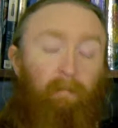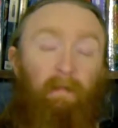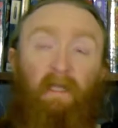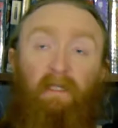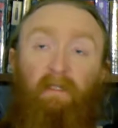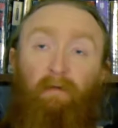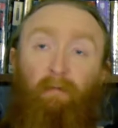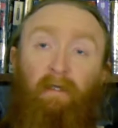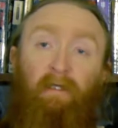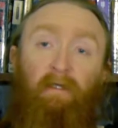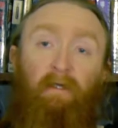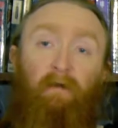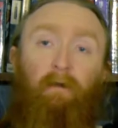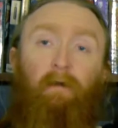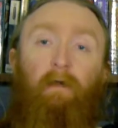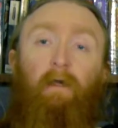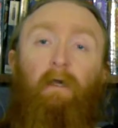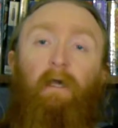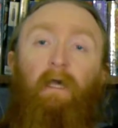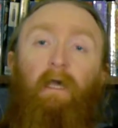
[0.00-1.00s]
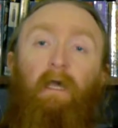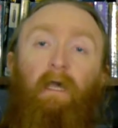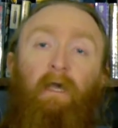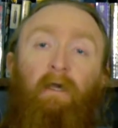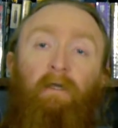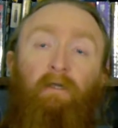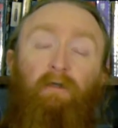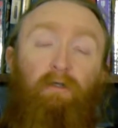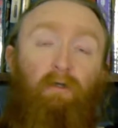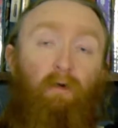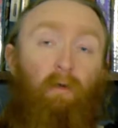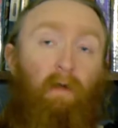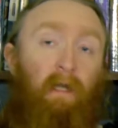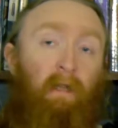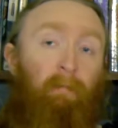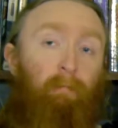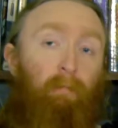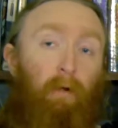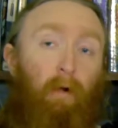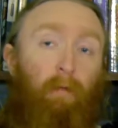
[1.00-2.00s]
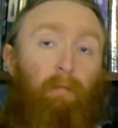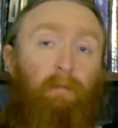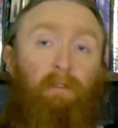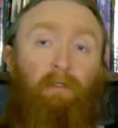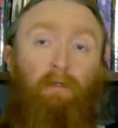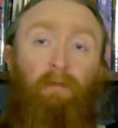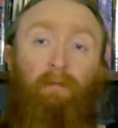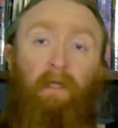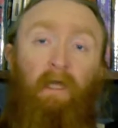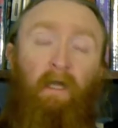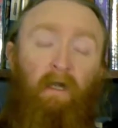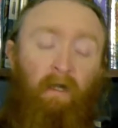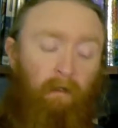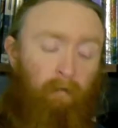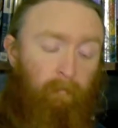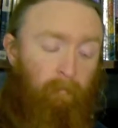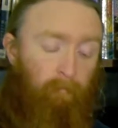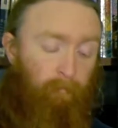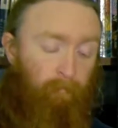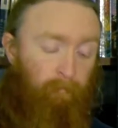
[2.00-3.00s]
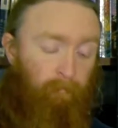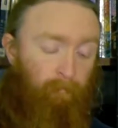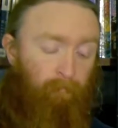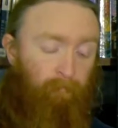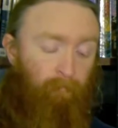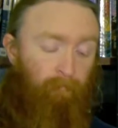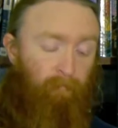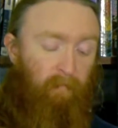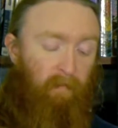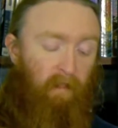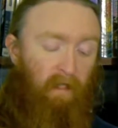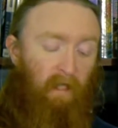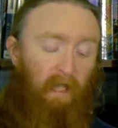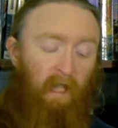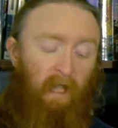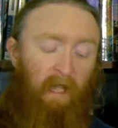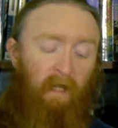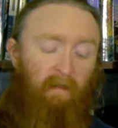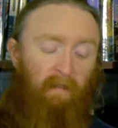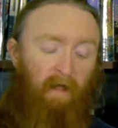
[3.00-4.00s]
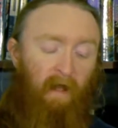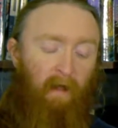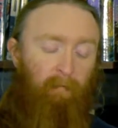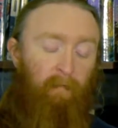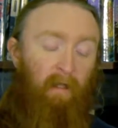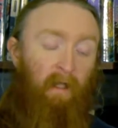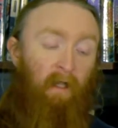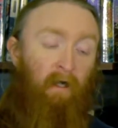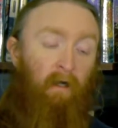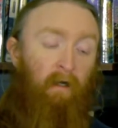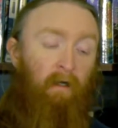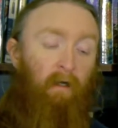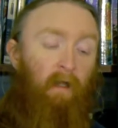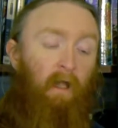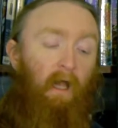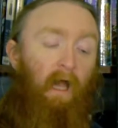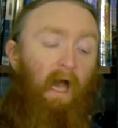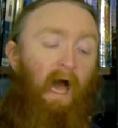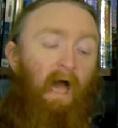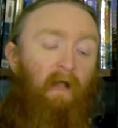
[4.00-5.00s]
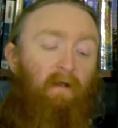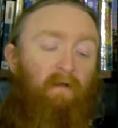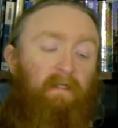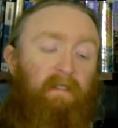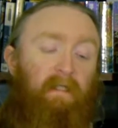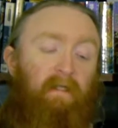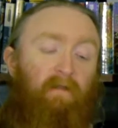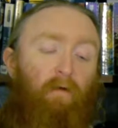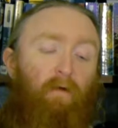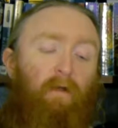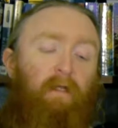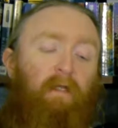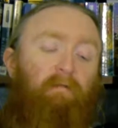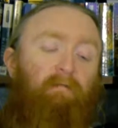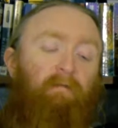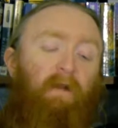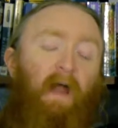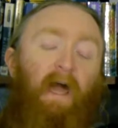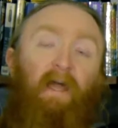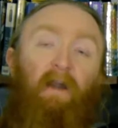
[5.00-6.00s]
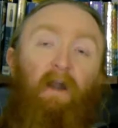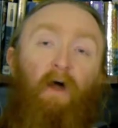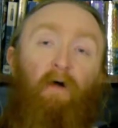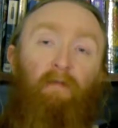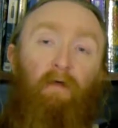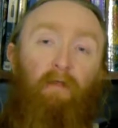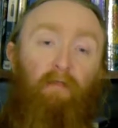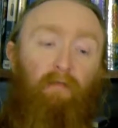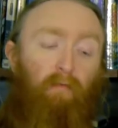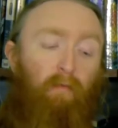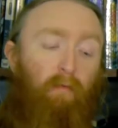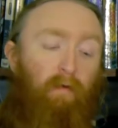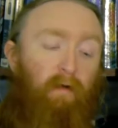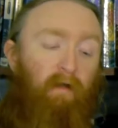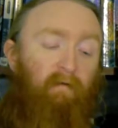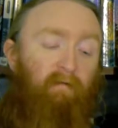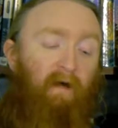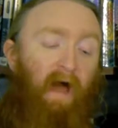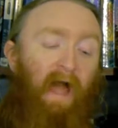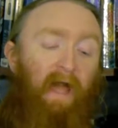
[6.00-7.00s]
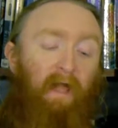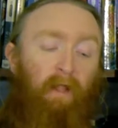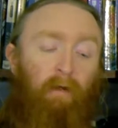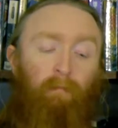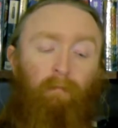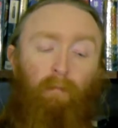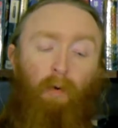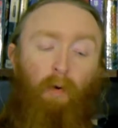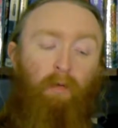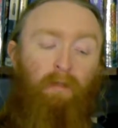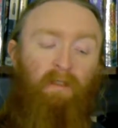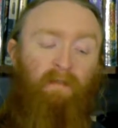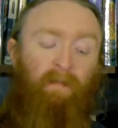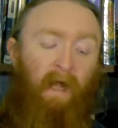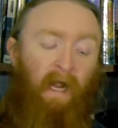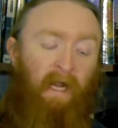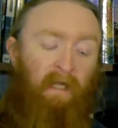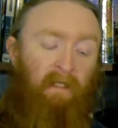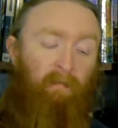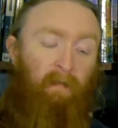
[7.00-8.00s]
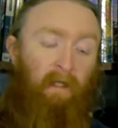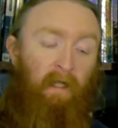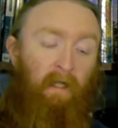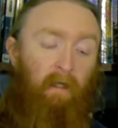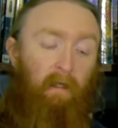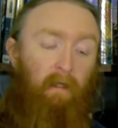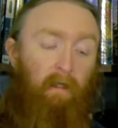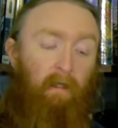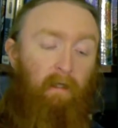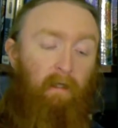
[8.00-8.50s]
It made the window into an impromptu mirror. In that mirror, I could see the hooded friar on the throne of iron bones behind me.